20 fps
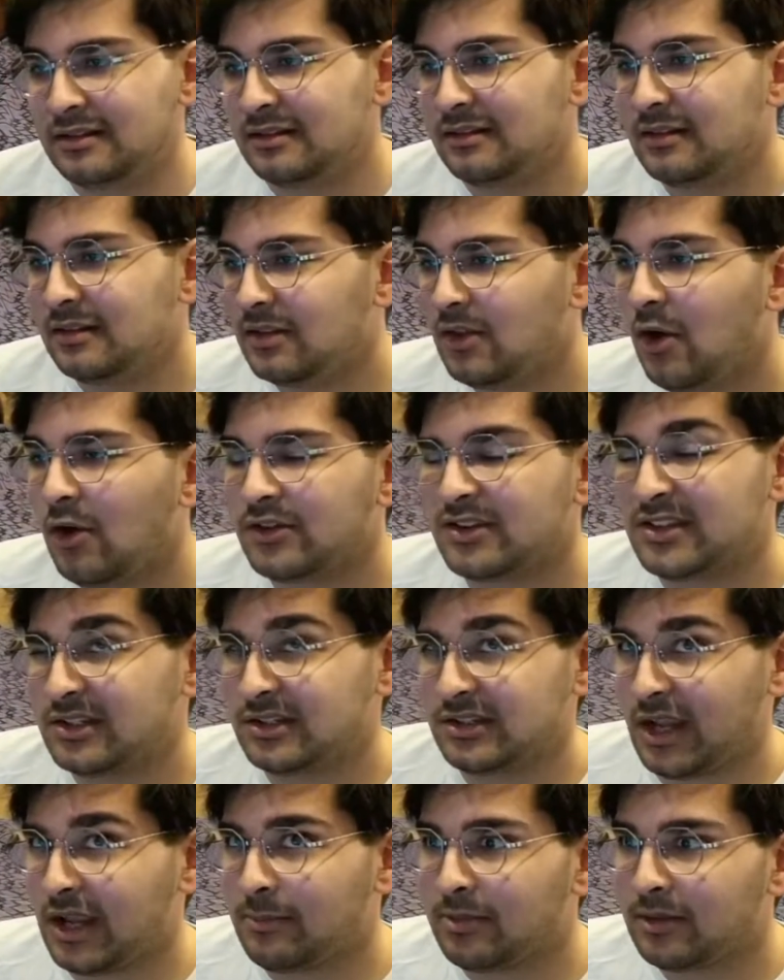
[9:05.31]
Not a
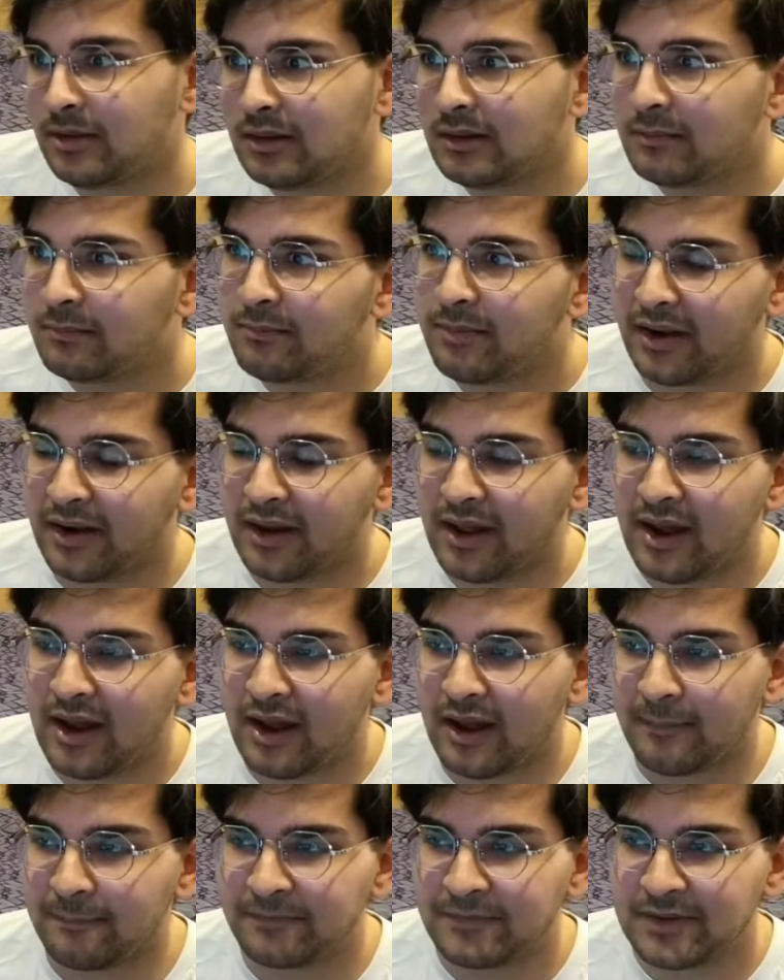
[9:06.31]
staple, but,
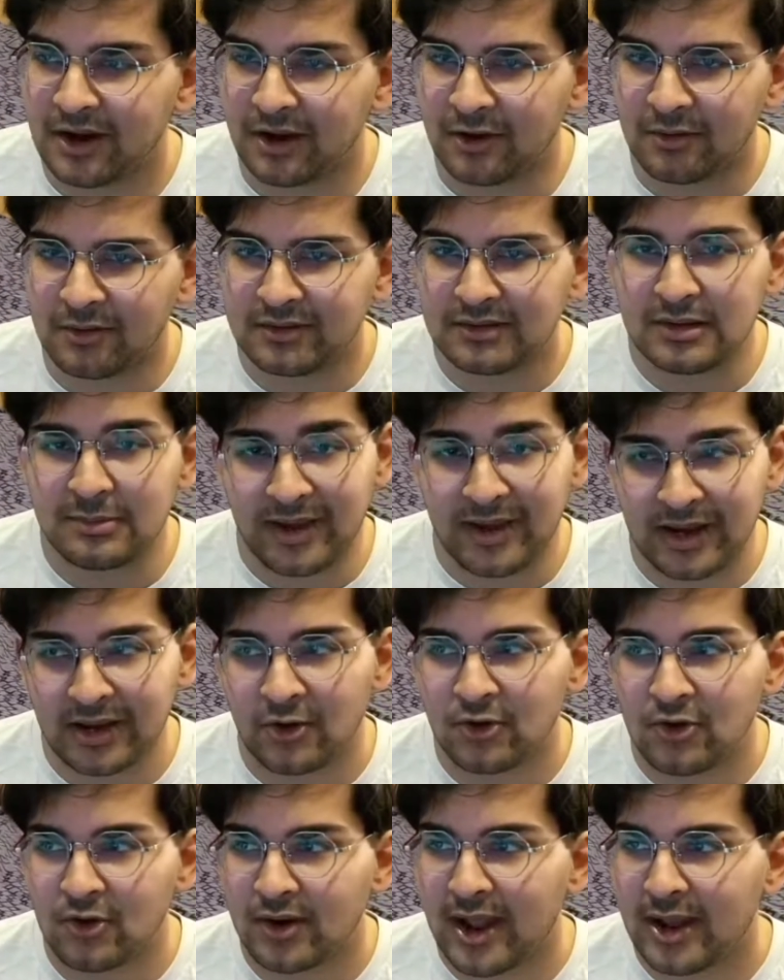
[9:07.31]
you know, depending
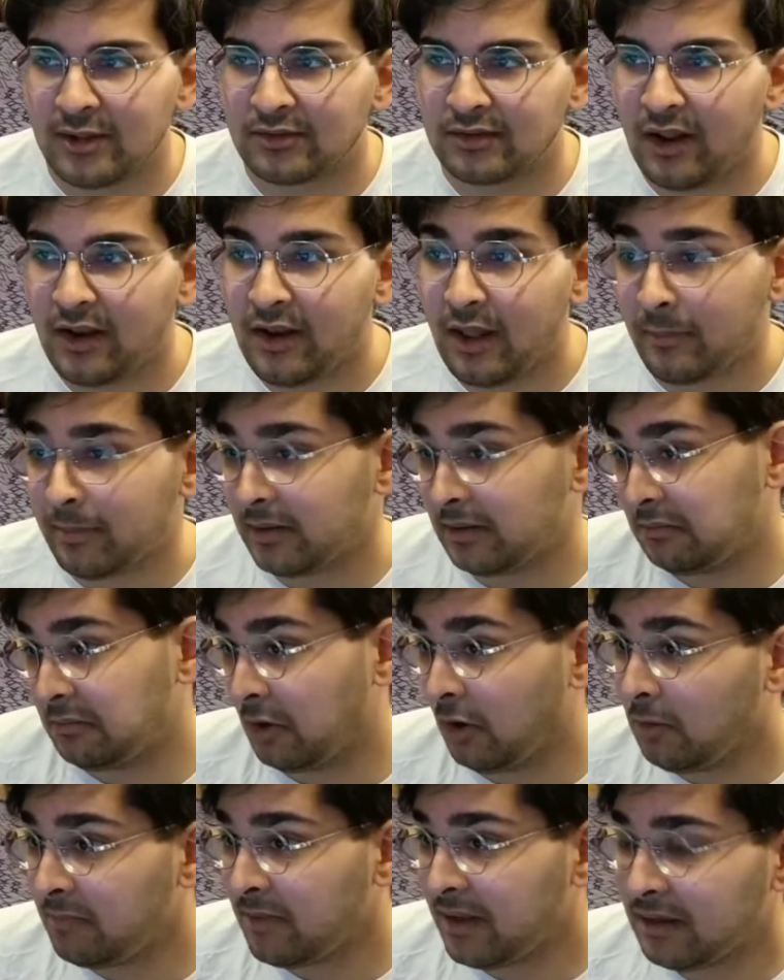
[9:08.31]
on your counter lineup,
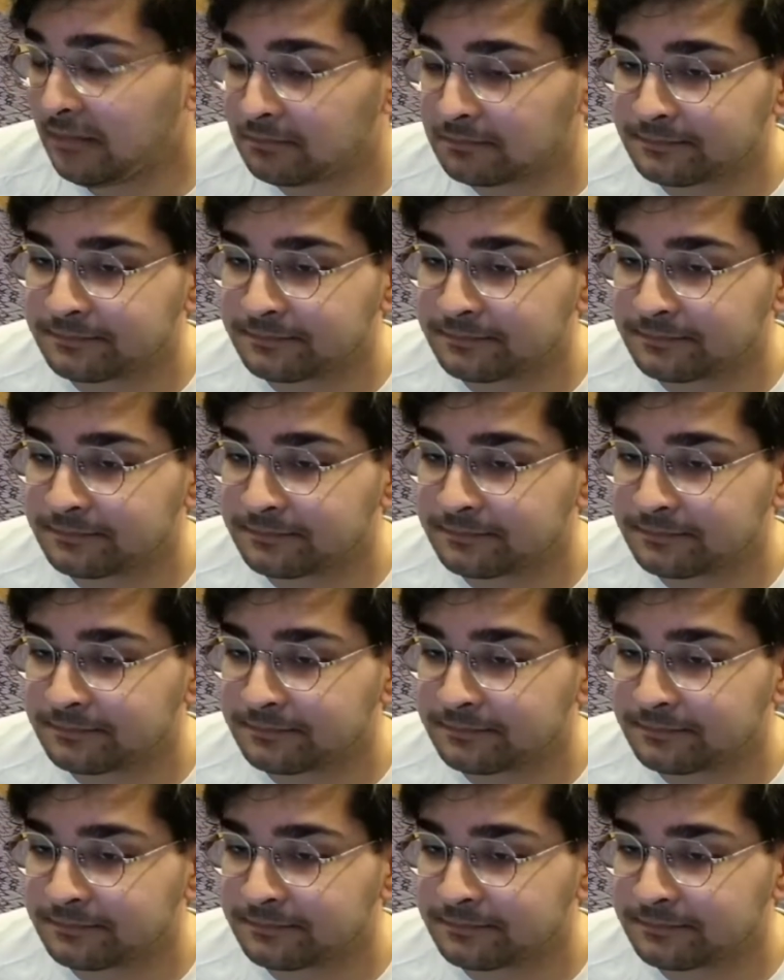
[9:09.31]
could be.